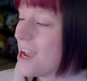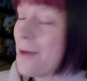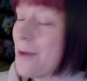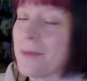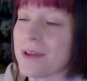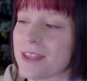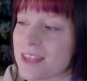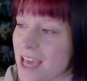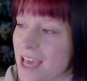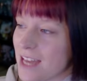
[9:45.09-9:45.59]

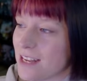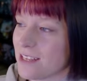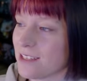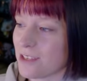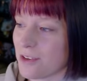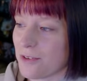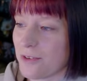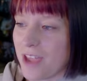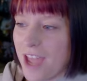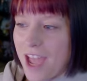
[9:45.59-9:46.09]
But that is
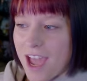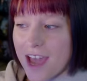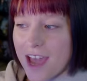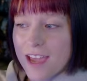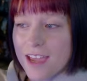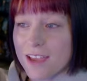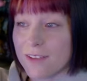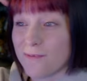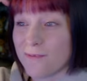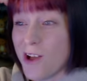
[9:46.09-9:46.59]

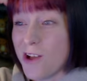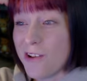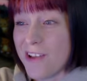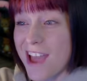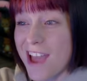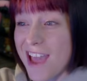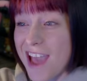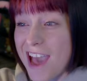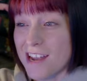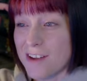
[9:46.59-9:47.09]
okay.
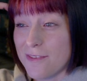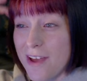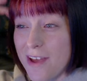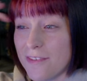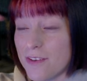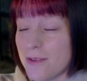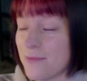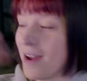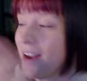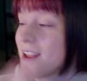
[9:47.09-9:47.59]
Okay, out of
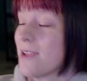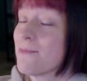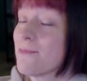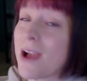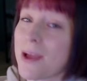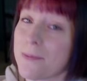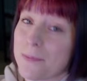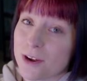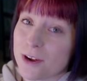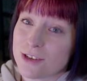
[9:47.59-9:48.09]
everybody,
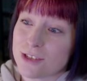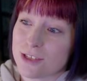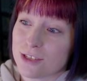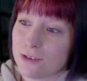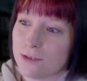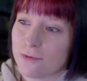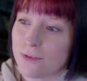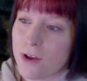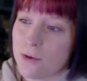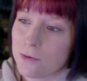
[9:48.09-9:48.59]
my personal
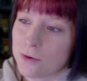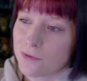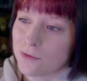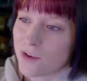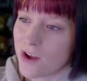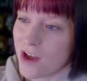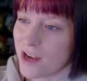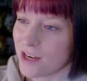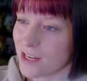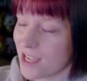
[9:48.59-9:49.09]
vote would have
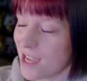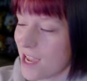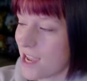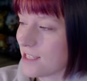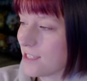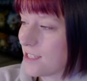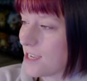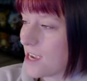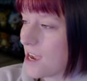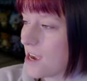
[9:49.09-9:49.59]
gone to
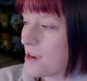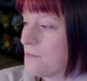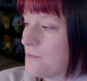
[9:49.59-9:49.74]
Keta.